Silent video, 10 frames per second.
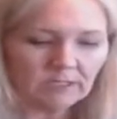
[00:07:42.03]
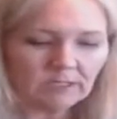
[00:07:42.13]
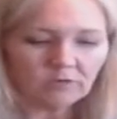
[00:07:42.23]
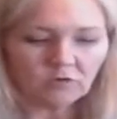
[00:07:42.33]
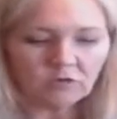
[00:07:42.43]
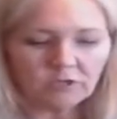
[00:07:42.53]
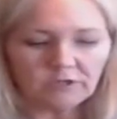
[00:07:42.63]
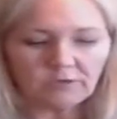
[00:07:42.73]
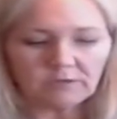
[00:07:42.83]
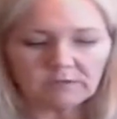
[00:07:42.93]
So in order to
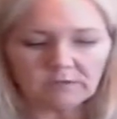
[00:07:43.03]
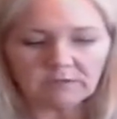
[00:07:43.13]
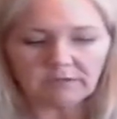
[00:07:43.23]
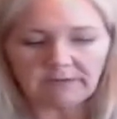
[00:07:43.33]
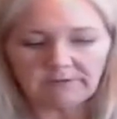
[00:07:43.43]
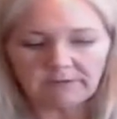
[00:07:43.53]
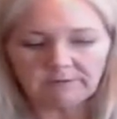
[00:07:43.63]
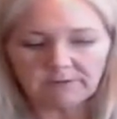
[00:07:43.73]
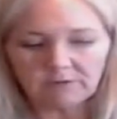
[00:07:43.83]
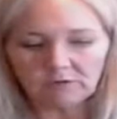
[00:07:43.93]
do this one, you'd have to have
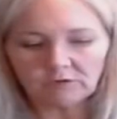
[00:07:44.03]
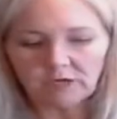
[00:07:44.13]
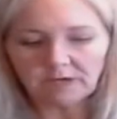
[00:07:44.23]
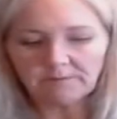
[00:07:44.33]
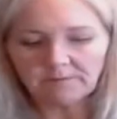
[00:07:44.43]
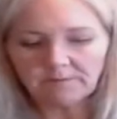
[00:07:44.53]
Photoshop,